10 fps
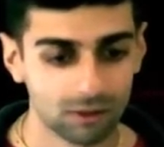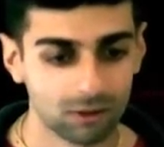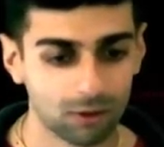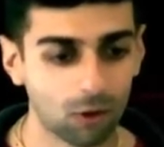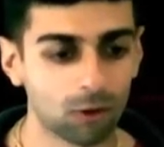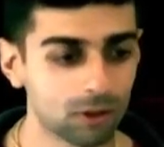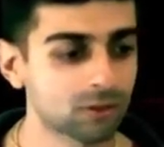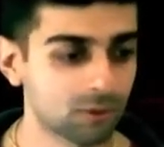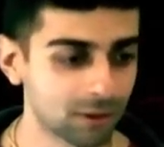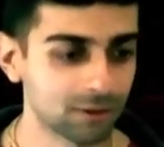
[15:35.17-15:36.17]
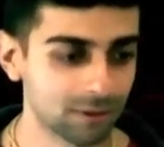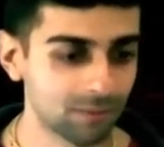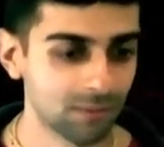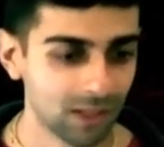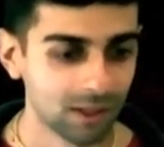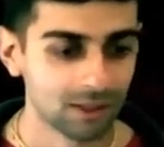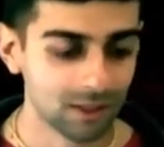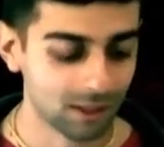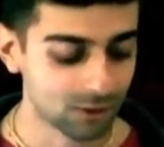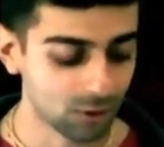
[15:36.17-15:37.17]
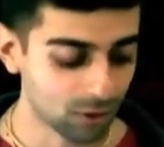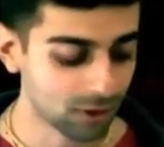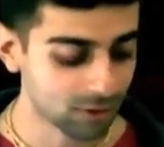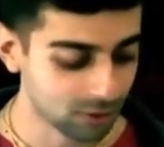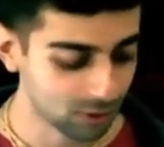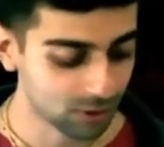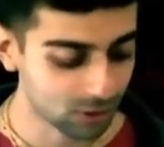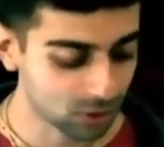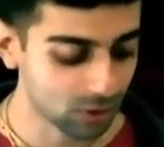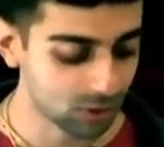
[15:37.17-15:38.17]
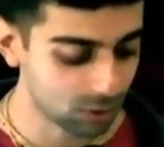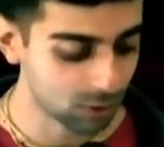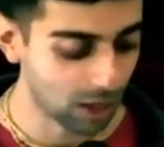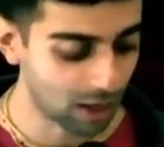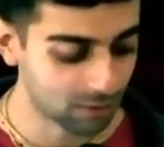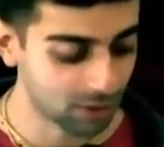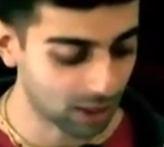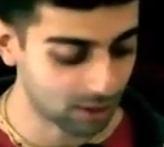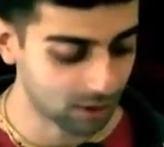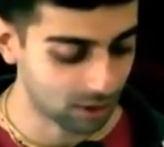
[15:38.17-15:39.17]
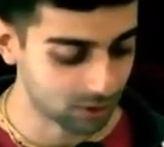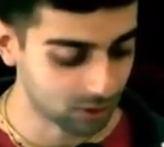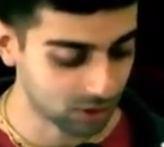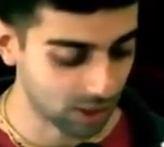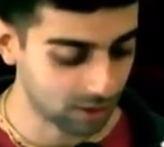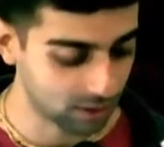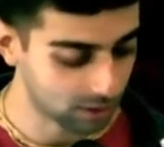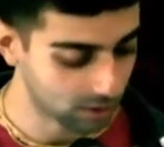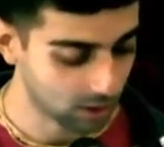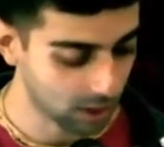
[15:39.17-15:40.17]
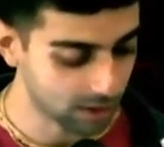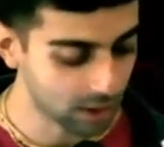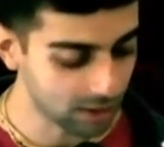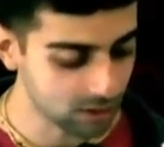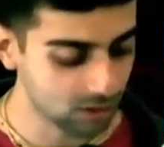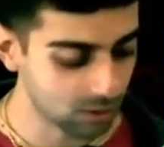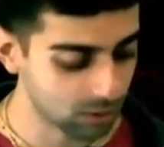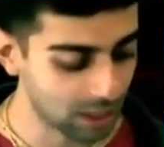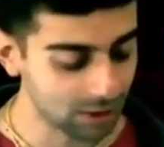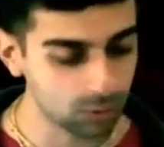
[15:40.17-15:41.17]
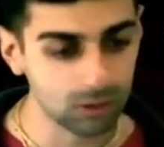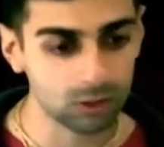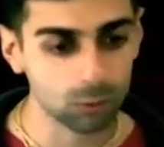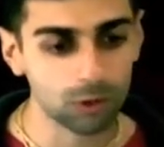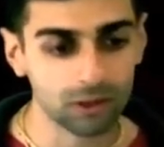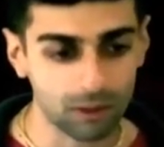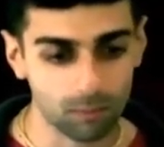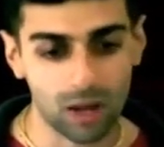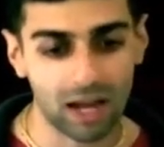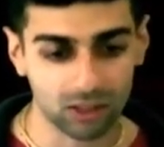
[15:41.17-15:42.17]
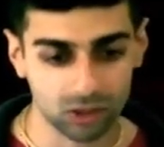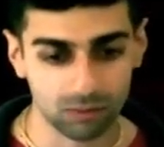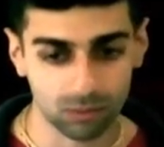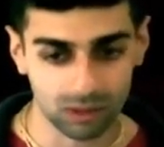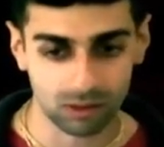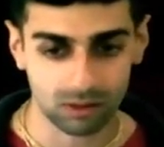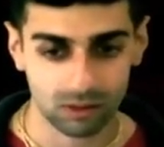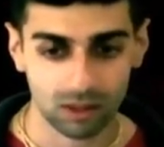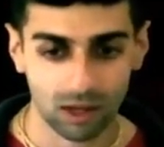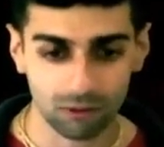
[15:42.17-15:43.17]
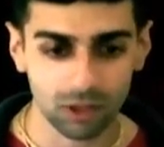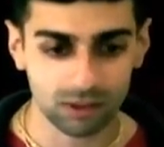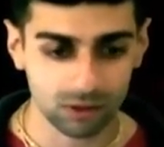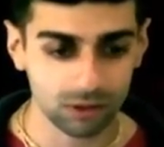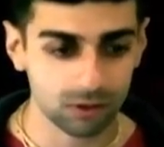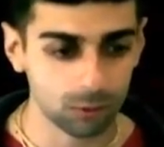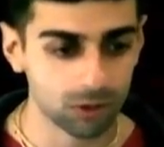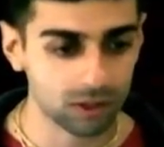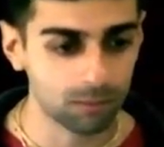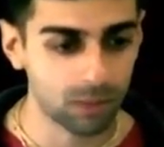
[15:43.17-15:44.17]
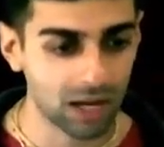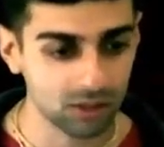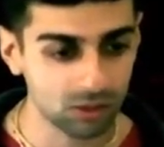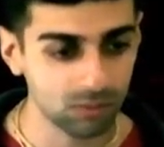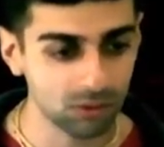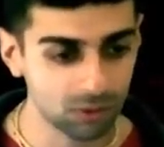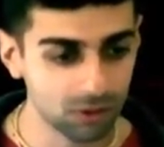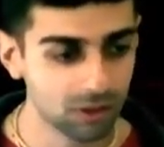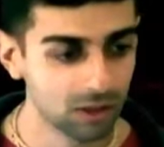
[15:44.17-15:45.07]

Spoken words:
Oh, that's very good. Yeah, so it's good to have that understanding. And that's what the word compassion means. Have you guys heard of the word compassion before?